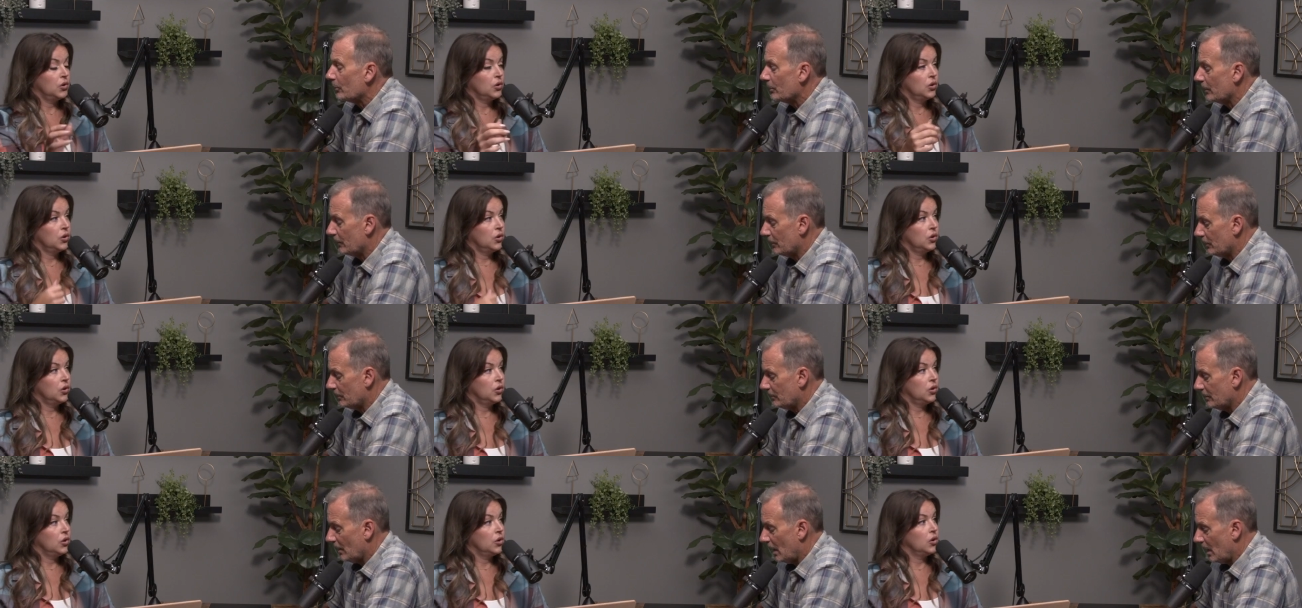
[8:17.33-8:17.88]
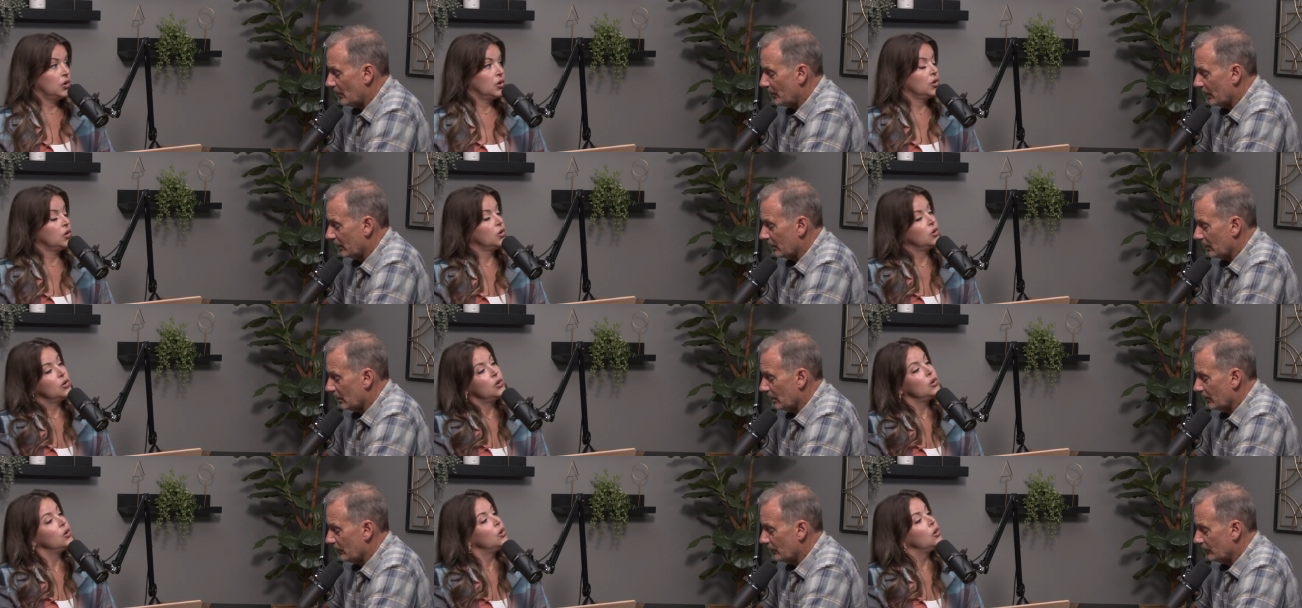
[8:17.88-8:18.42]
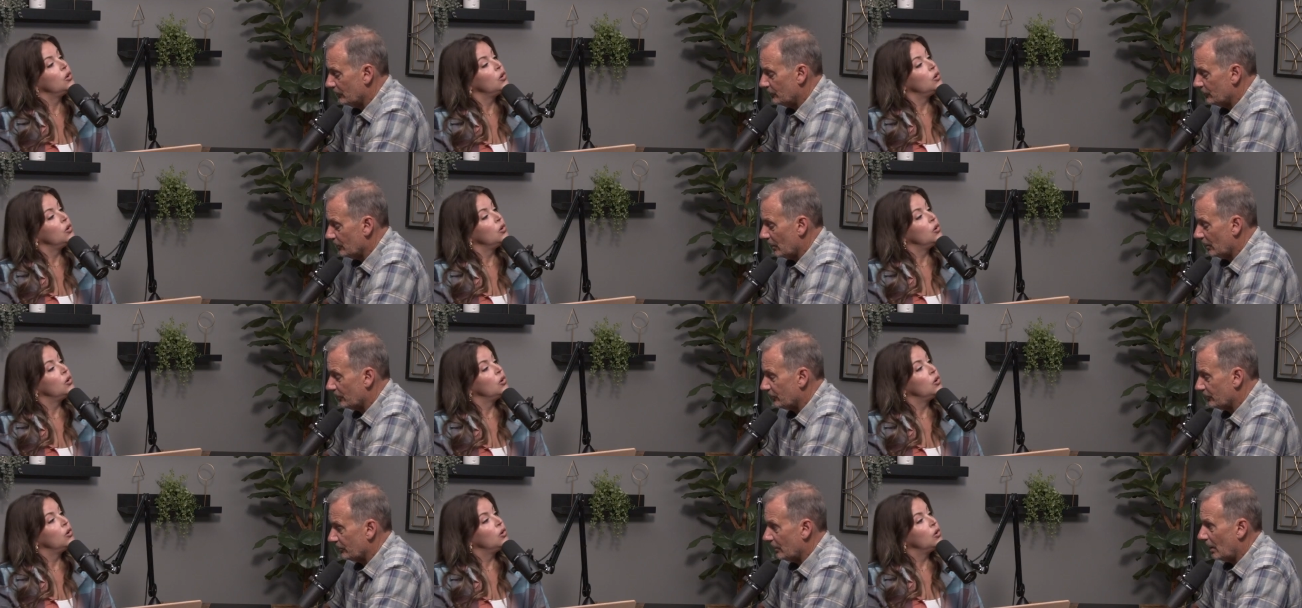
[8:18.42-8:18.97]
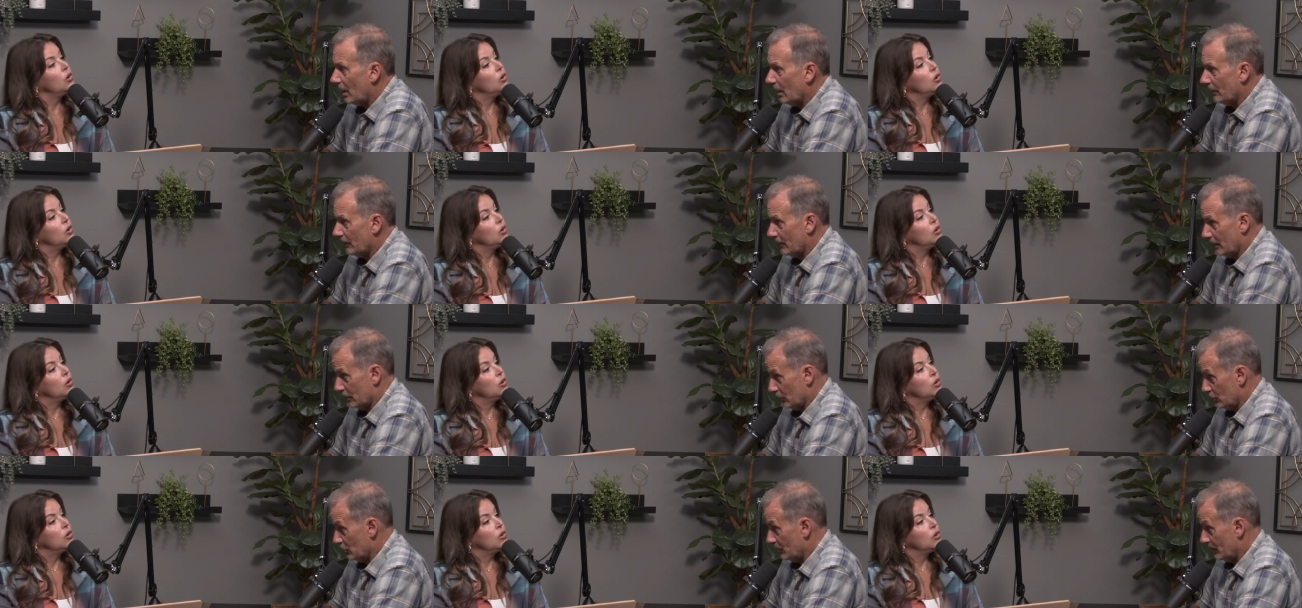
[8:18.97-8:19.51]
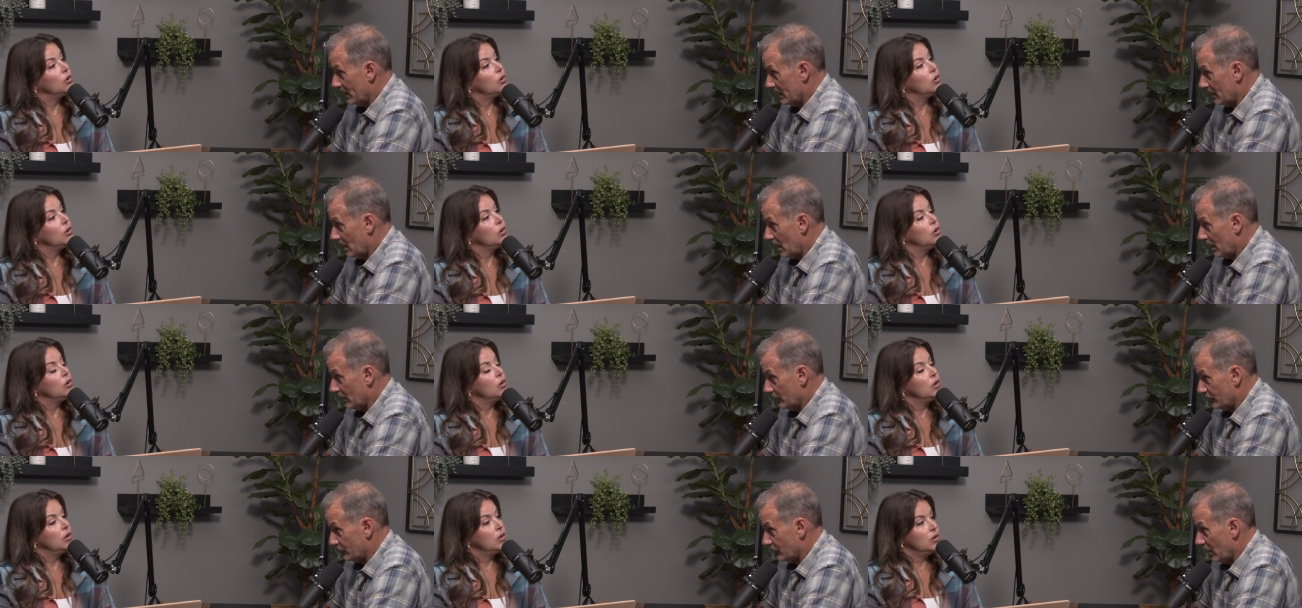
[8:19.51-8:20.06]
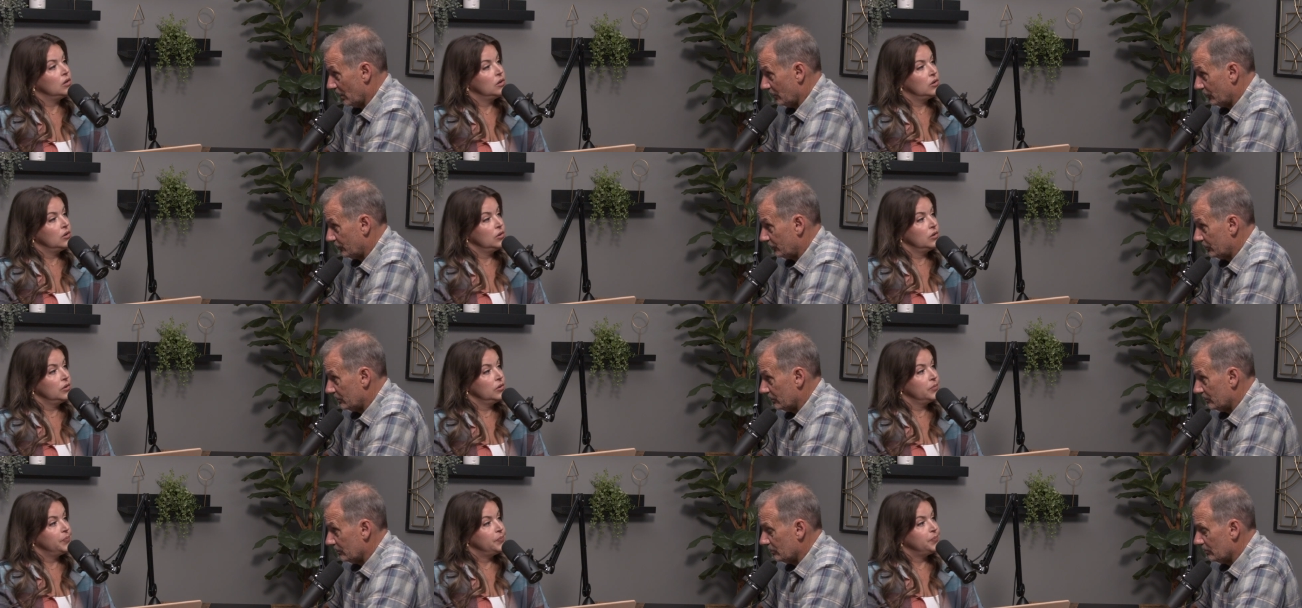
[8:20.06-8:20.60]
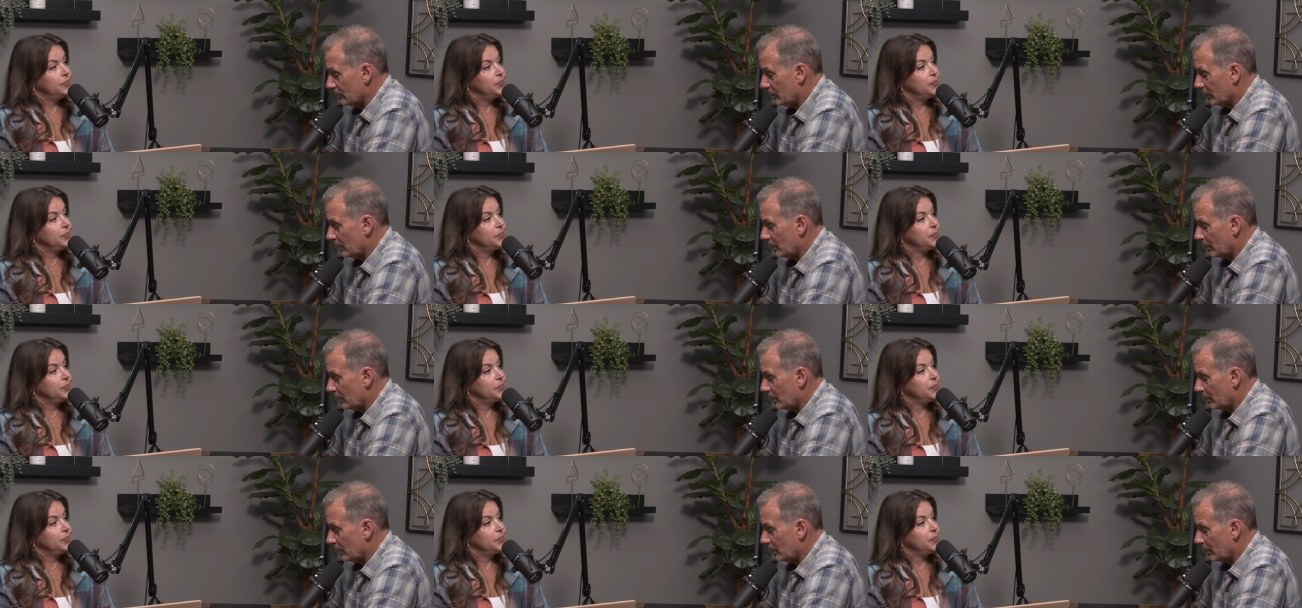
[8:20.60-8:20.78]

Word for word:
Speaker 1: we're into the topic of judge not that you be not judged